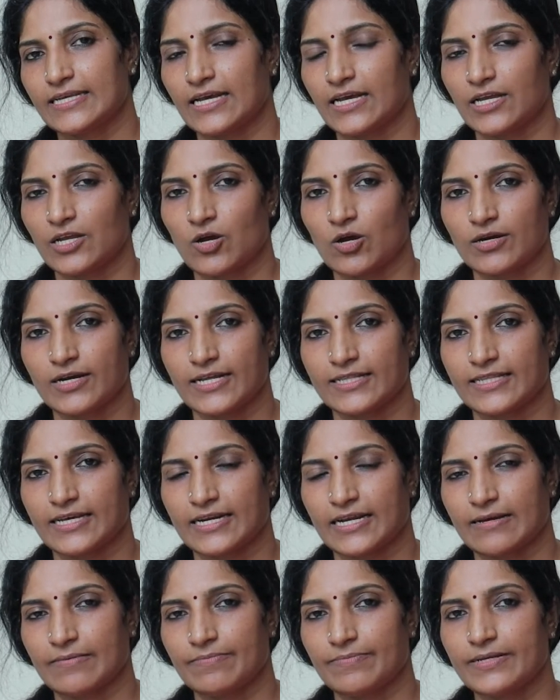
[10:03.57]
yoga
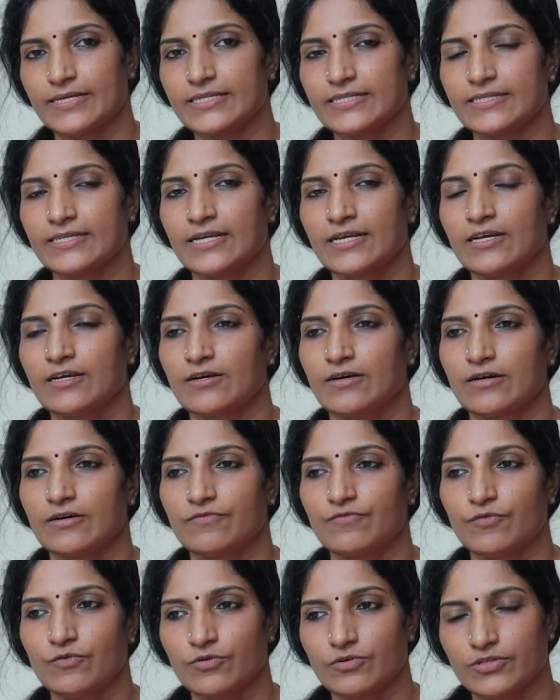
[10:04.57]
therapies
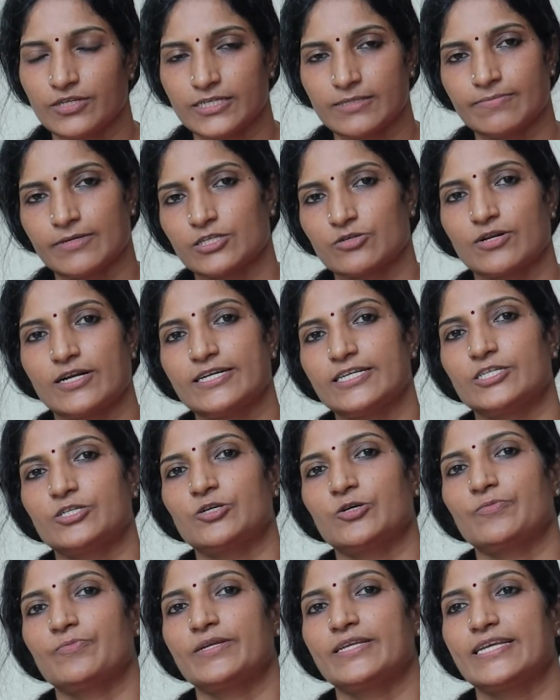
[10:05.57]
for these muscular
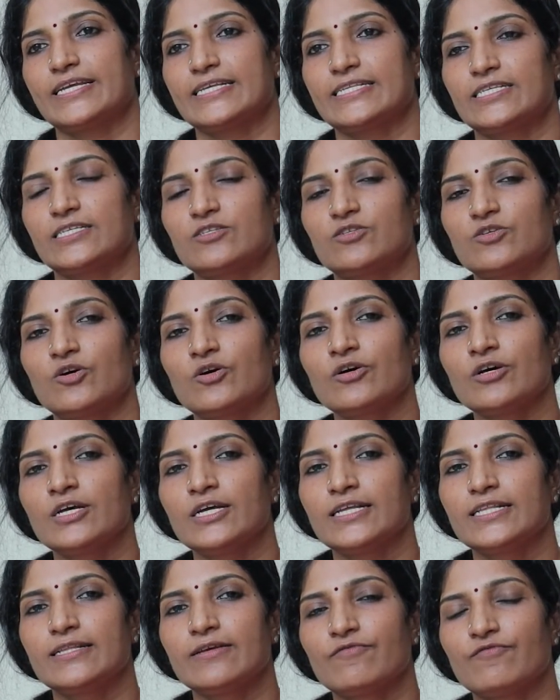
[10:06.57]
dystrophy cases. So
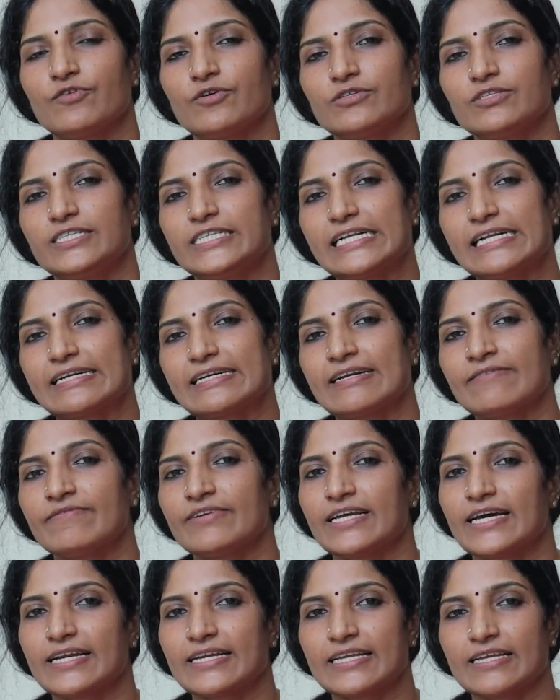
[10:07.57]
for children we
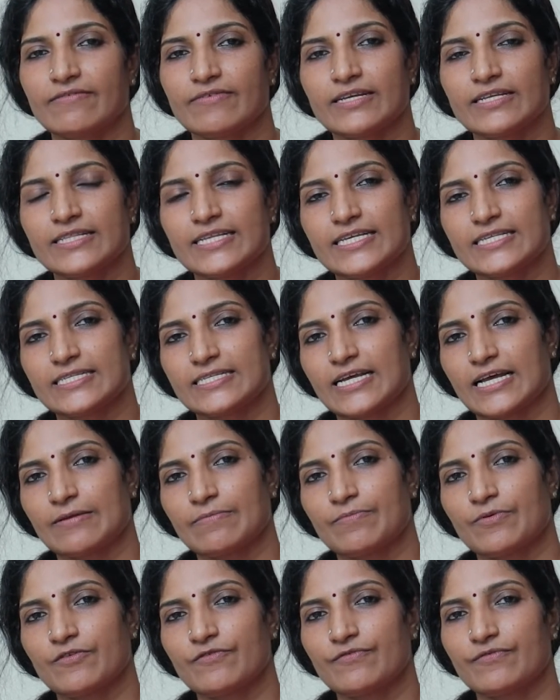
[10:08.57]
are giving these
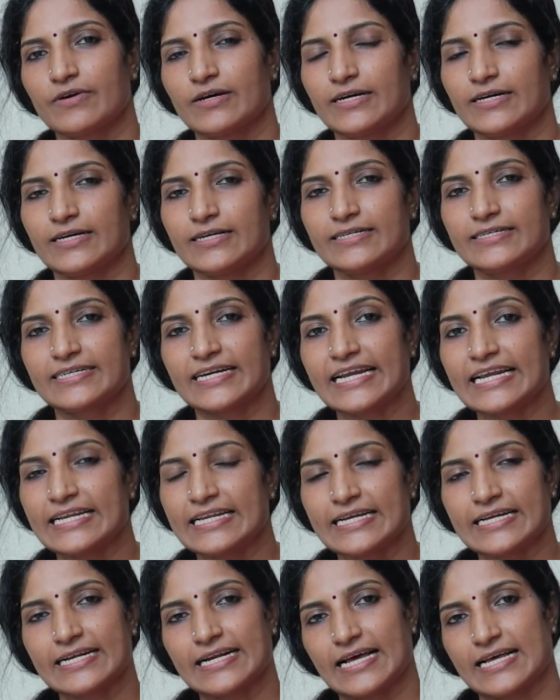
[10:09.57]
type of
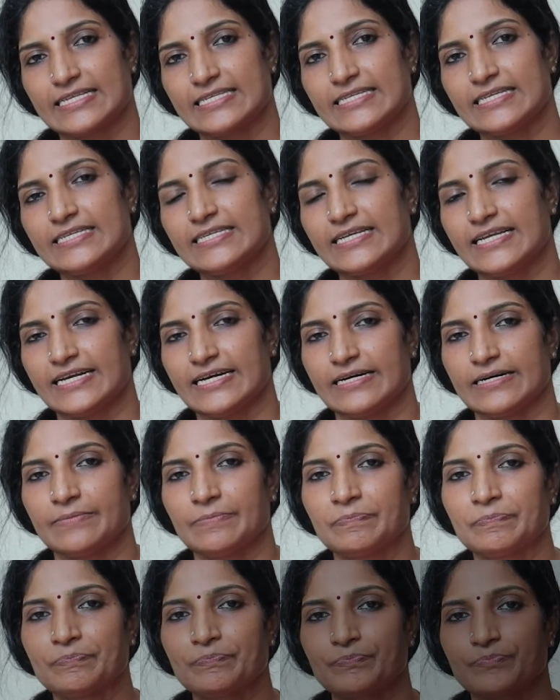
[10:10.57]
training classes here.
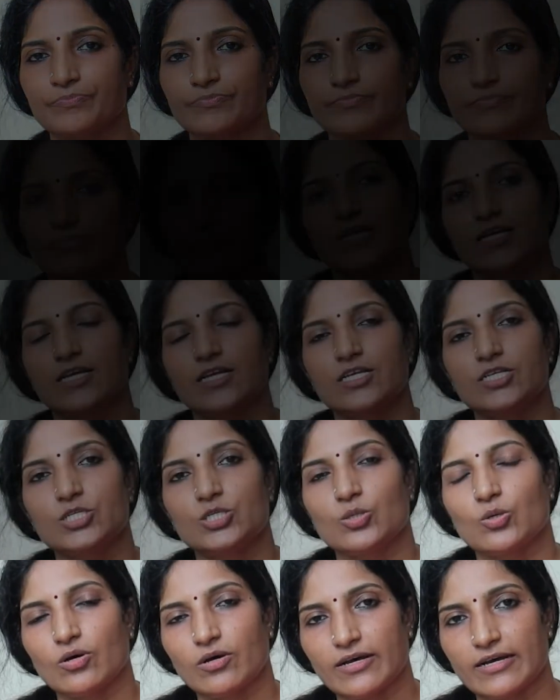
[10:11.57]

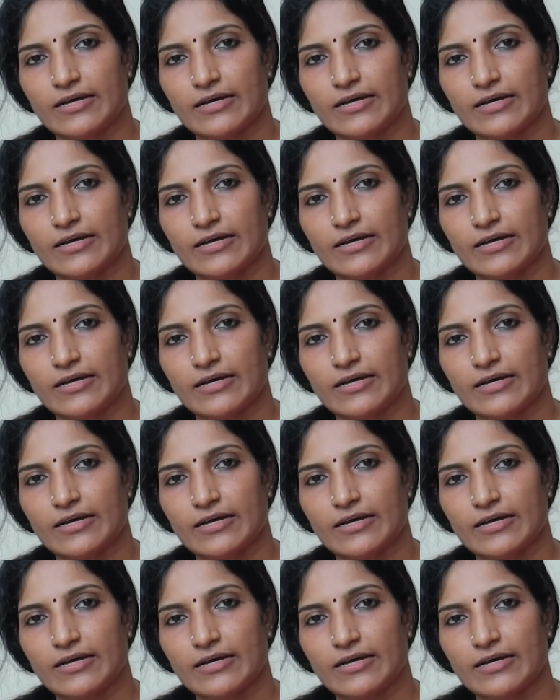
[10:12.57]
So